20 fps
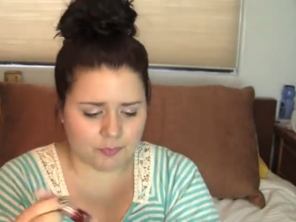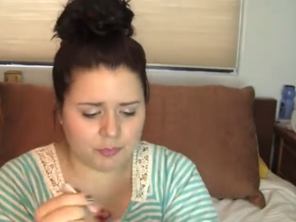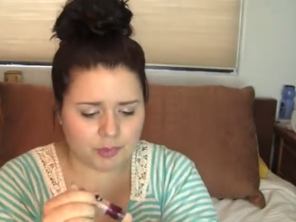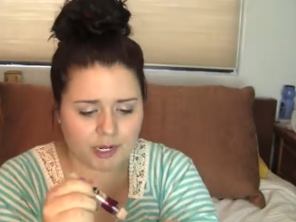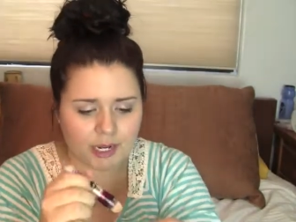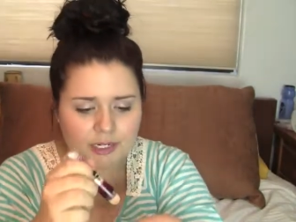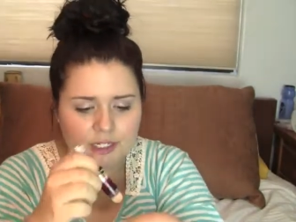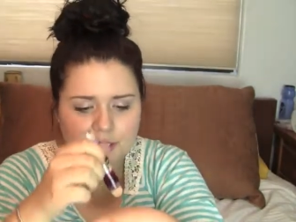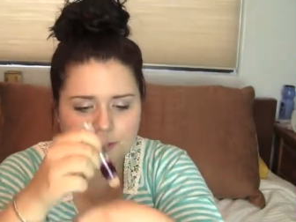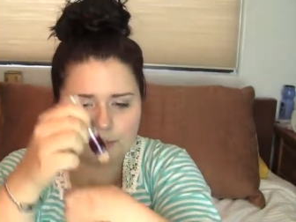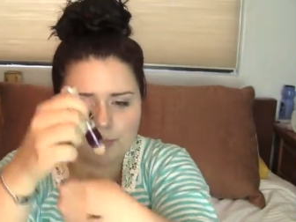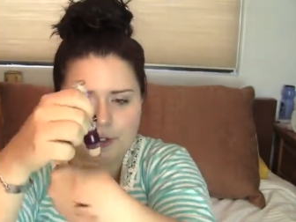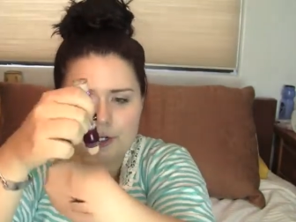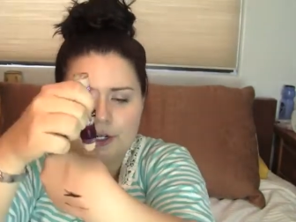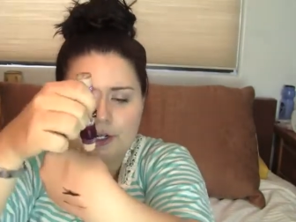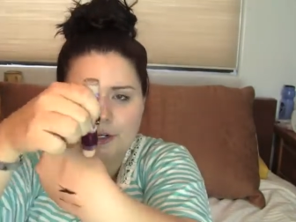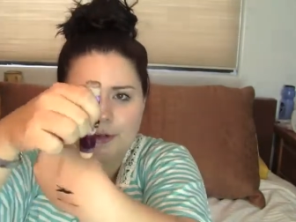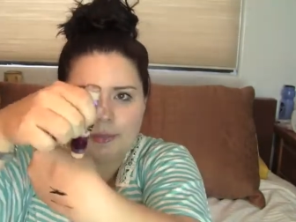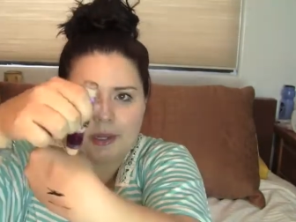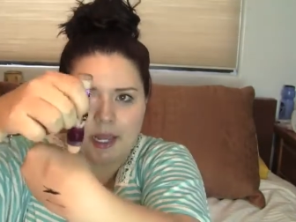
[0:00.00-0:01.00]
But I just put
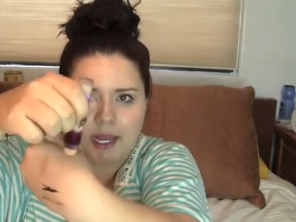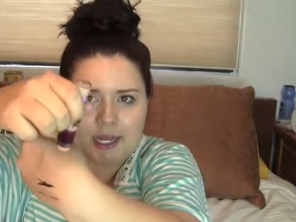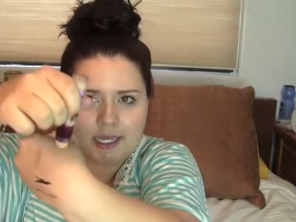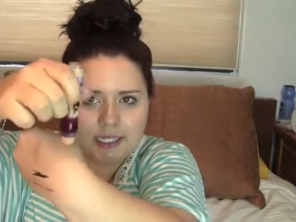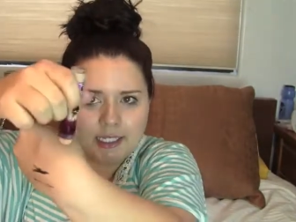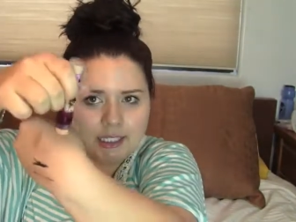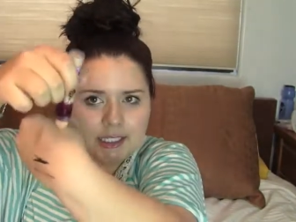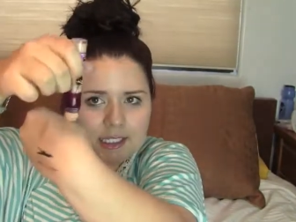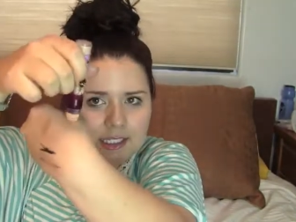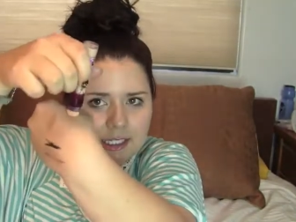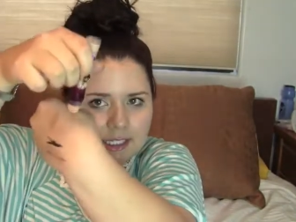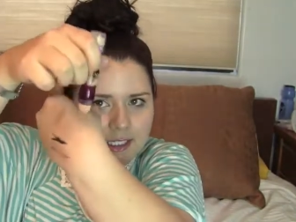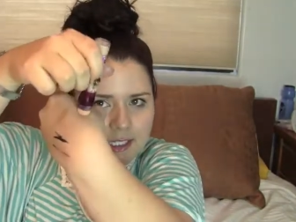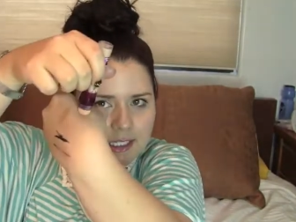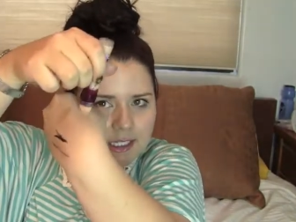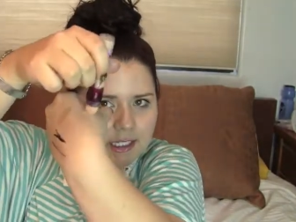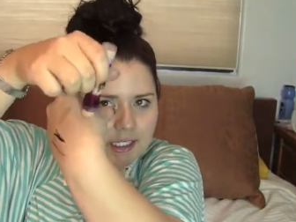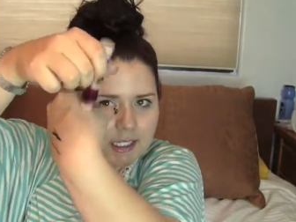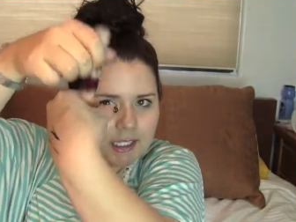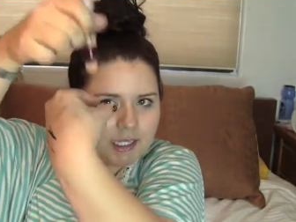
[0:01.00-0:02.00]
it under my eyes
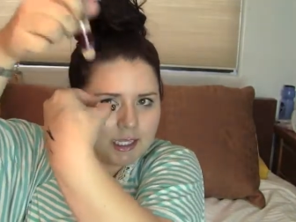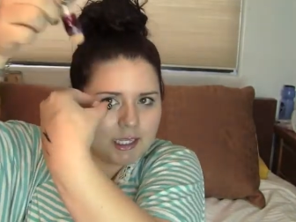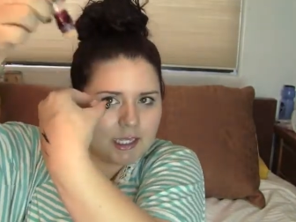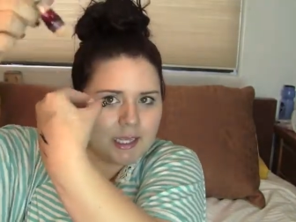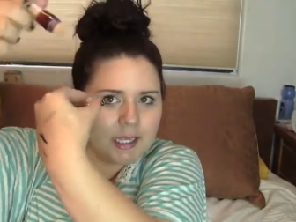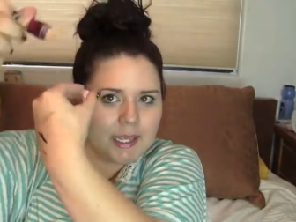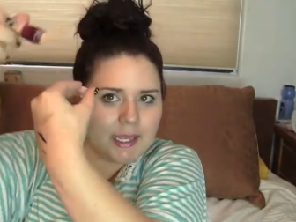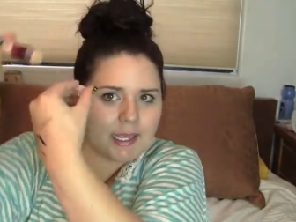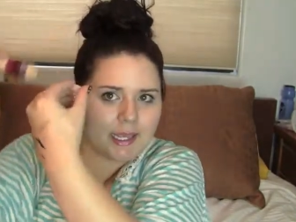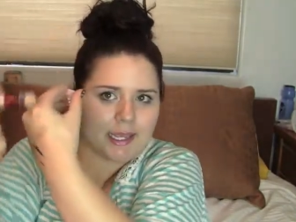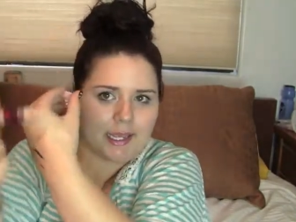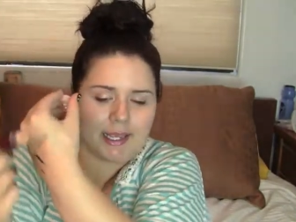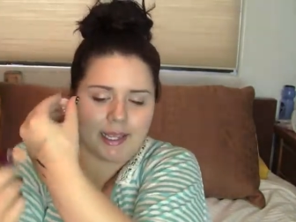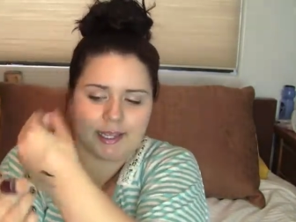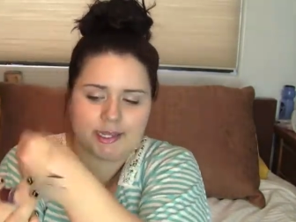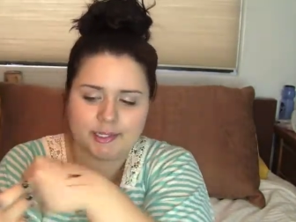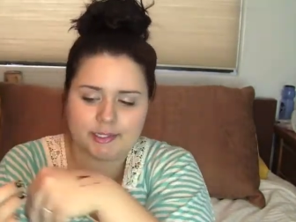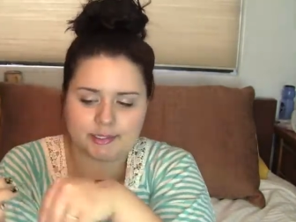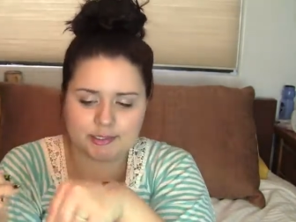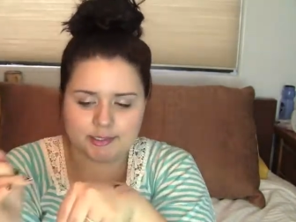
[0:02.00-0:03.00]

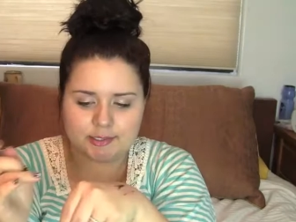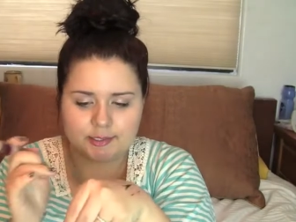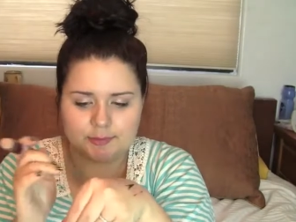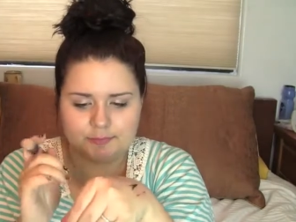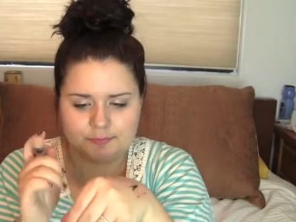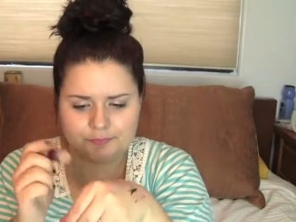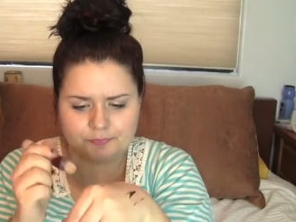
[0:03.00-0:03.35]
and